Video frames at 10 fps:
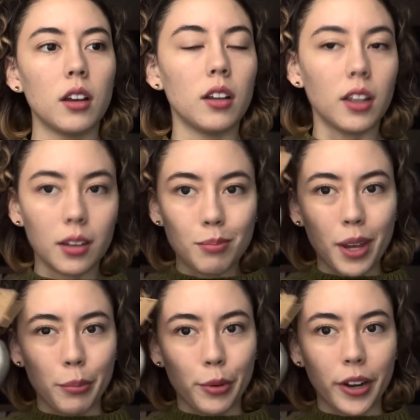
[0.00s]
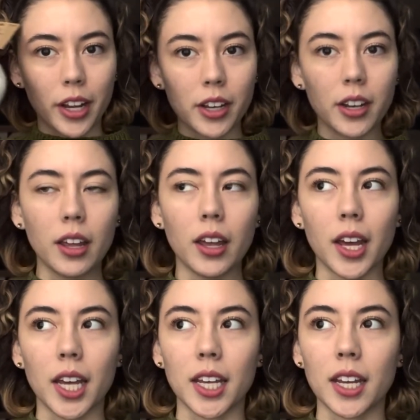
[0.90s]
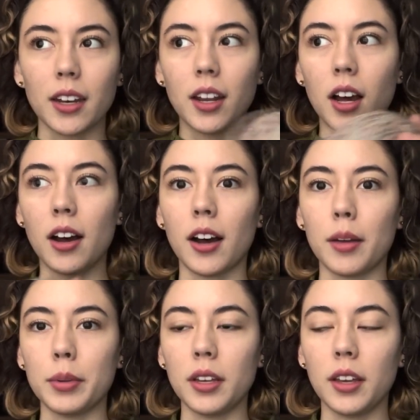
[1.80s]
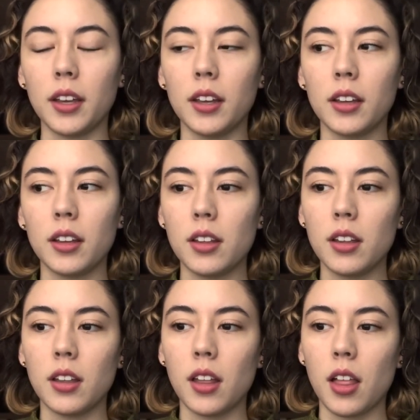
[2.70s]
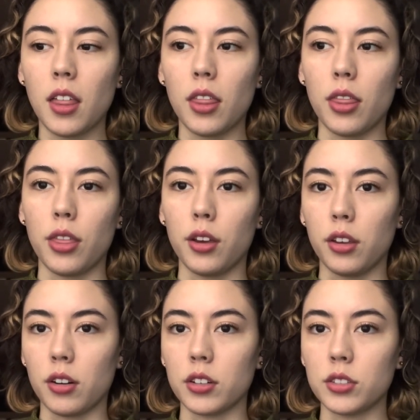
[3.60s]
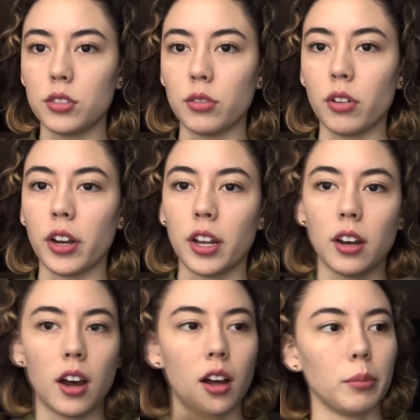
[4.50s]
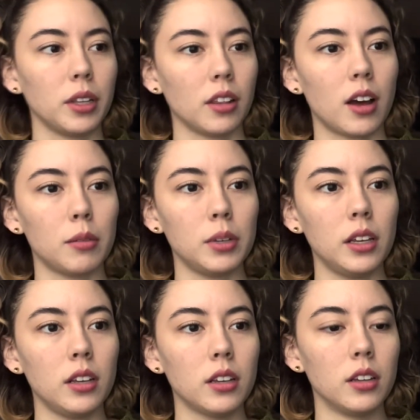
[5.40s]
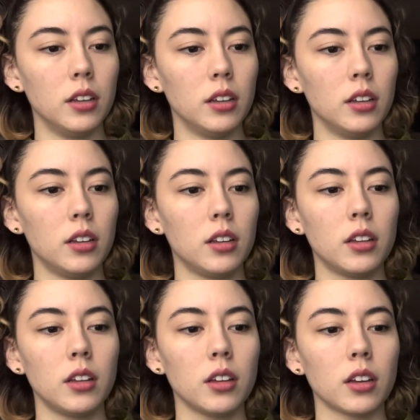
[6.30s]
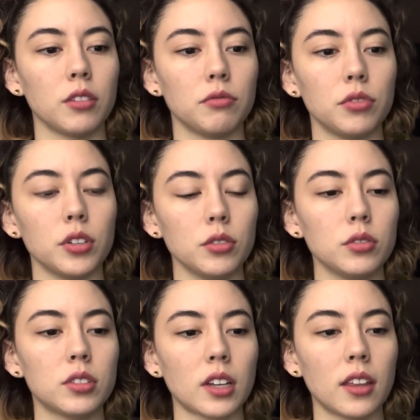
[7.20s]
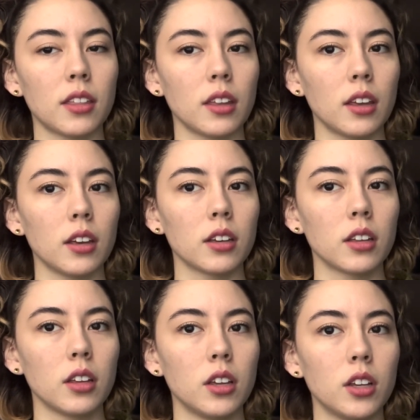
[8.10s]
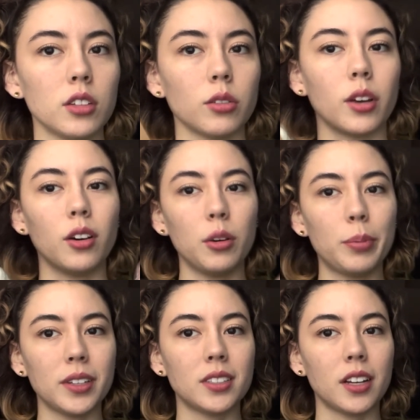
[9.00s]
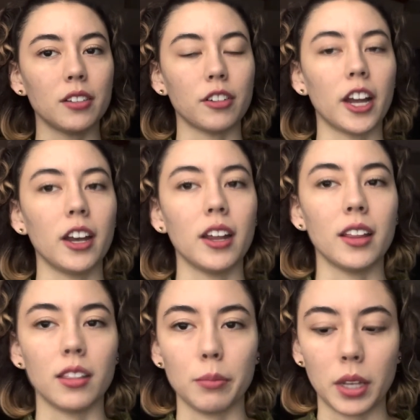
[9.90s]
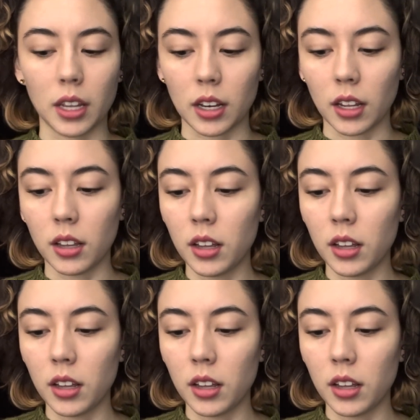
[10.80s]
In my brain, I get Hobby, the yarn store, and Hobby Lobby confused, I think. So I hope I said it right in the beginning.